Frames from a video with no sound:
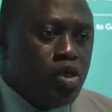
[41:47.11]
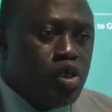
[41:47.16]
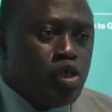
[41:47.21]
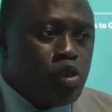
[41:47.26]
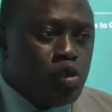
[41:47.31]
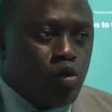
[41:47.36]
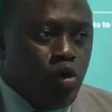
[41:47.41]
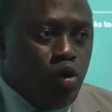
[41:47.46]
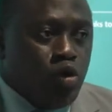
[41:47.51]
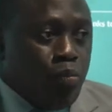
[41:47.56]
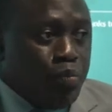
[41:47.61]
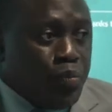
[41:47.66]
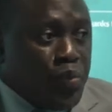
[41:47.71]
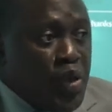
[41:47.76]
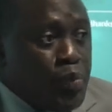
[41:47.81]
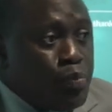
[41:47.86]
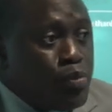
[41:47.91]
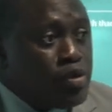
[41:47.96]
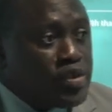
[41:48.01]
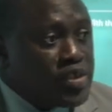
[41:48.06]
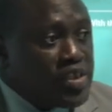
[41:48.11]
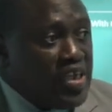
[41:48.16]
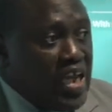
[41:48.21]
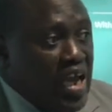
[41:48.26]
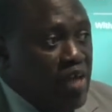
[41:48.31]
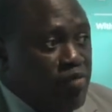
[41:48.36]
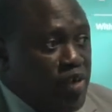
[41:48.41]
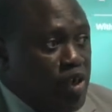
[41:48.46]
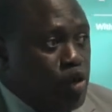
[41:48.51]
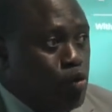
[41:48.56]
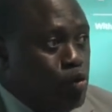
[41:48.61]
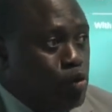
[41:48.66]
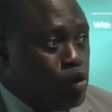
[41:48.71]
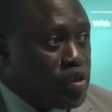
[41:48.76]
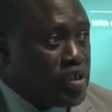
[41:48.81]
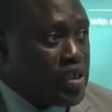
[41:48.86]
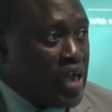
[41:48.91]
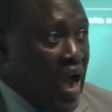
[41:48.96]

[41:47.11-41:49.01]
So people's livelihoods